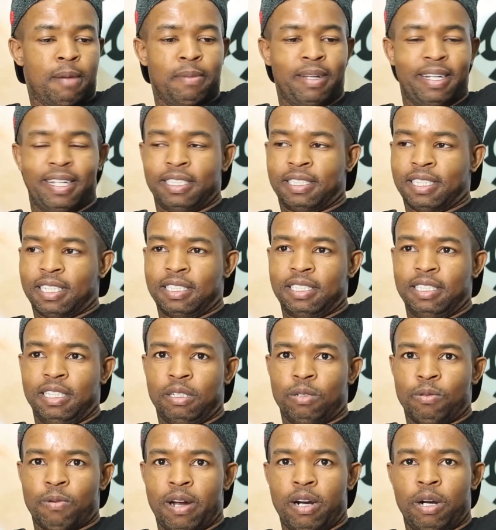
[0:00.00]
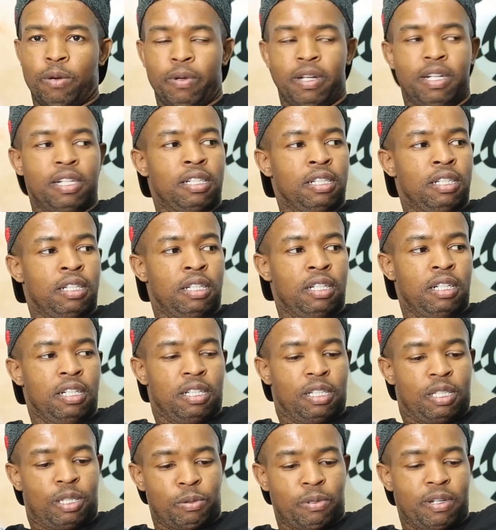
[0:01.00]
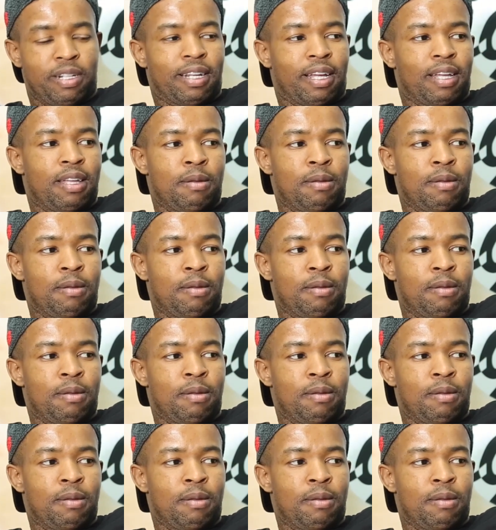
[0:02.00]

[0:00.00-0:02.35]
I mean, they just need one win to win